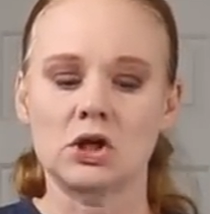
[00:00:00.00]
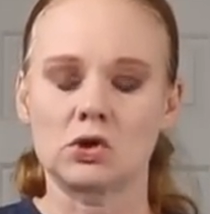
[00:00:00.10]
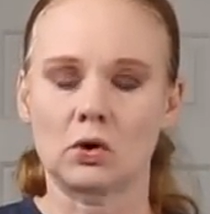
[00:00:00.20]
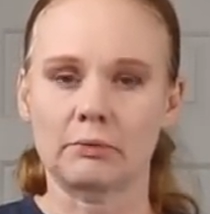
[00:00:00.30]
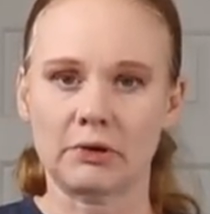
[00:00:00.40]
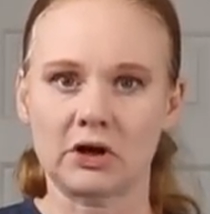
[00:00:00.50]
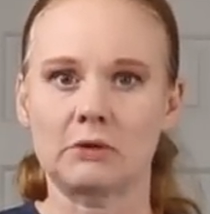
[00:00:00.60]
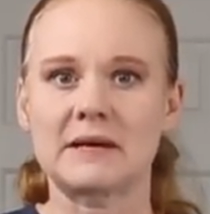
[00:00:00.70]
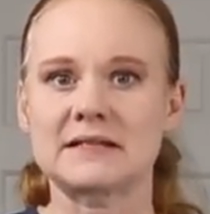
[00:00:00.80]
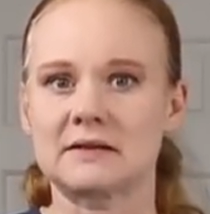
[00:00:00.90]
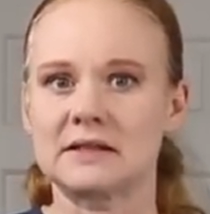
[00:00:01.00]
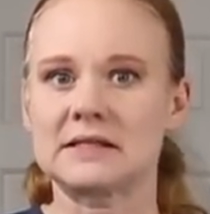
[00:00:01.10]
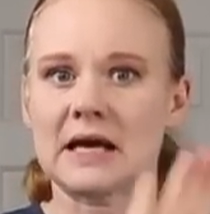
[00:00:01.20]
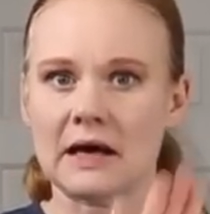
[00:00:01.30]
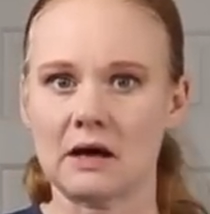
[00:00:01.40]
your printer basically
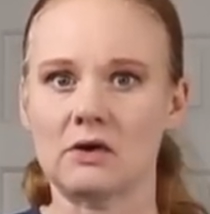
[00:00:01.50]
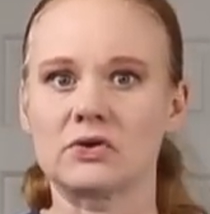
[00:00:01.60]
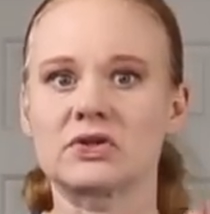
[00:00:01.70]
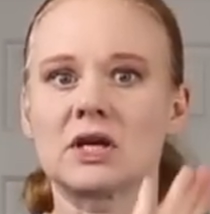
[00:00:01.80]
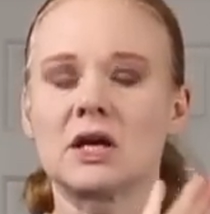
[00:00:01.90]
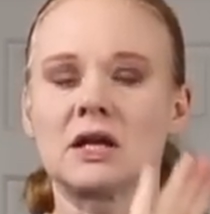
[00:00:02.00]
tells